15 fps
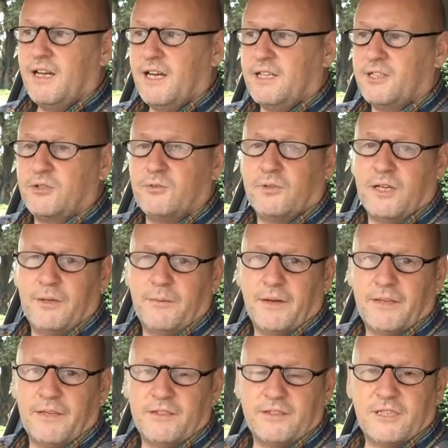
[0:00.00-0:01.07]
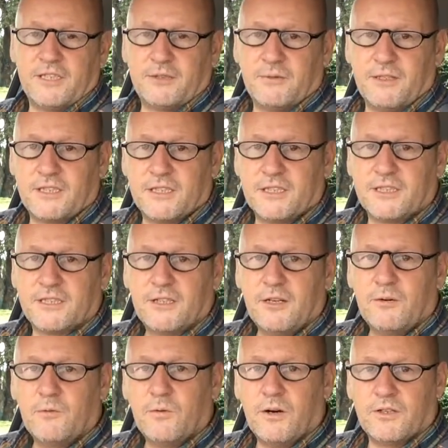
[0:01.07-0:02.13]
and talking about those situations
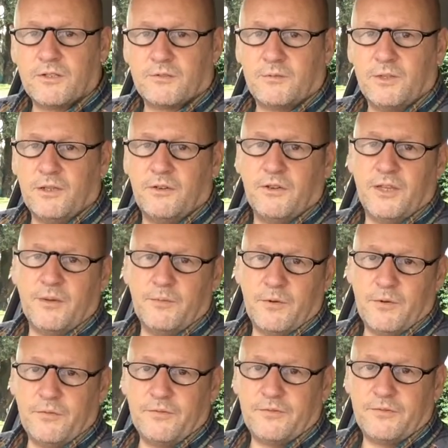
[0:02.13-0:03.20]
whilst we're on the move.